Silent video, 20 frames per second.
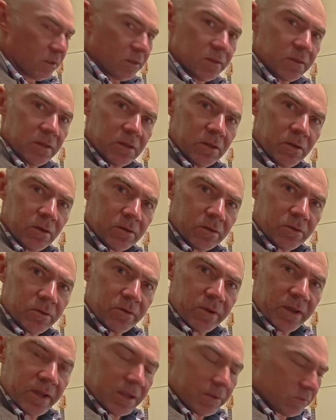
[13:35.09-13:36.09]
They're not
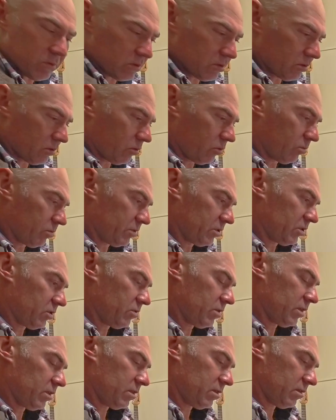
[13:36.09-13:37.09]
cramped or
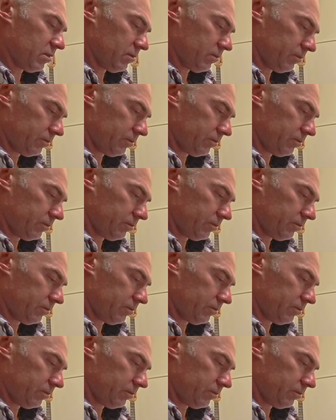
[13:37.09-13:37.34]
restricted.